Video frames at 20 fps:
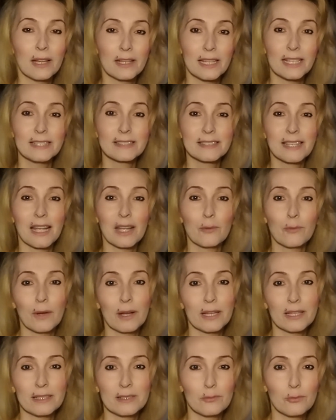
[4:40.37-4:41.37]
They say,
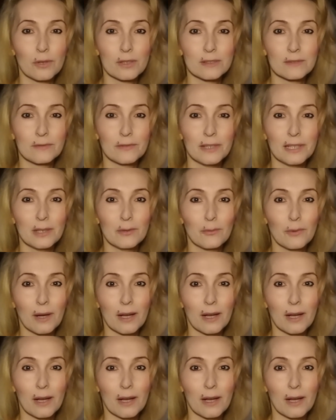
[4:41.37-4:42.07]
well, he wasn't feeling